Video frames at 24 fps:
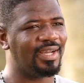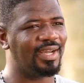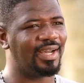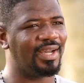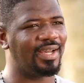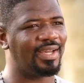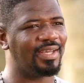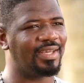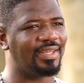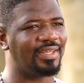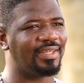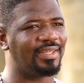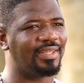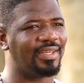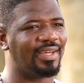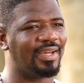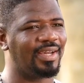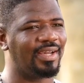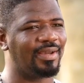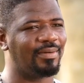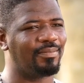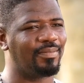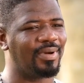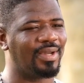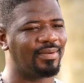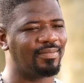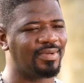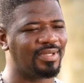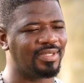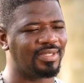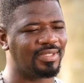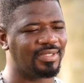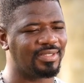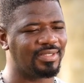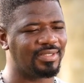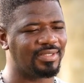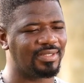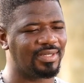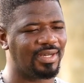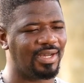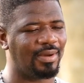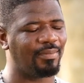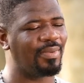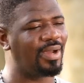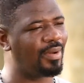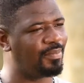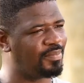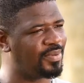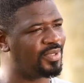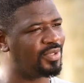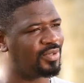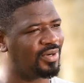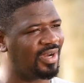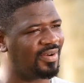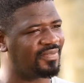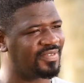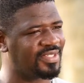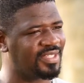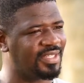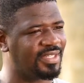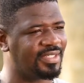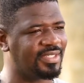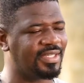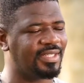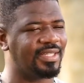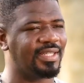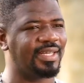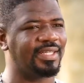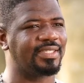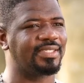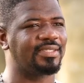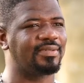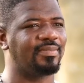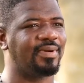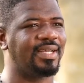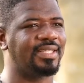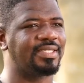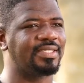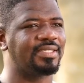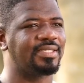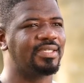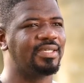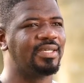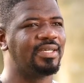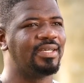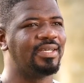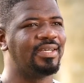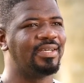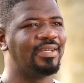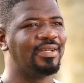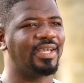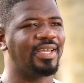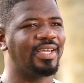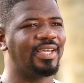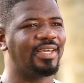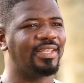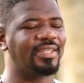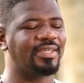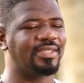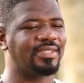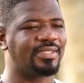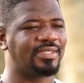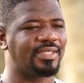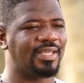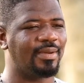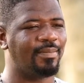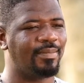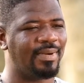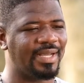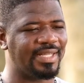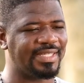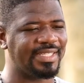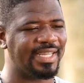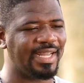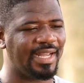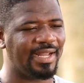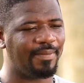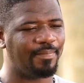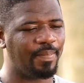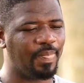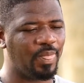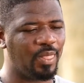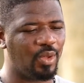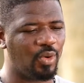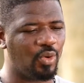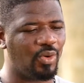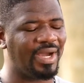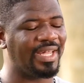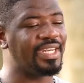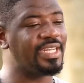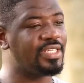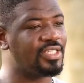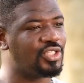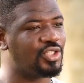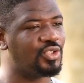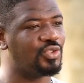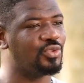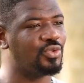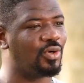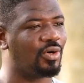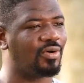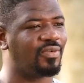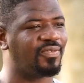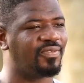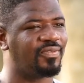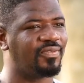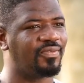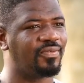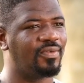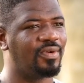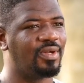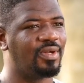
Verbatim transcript: I I, I mean, I'm happy you have stated that, but it is a matter or an issue of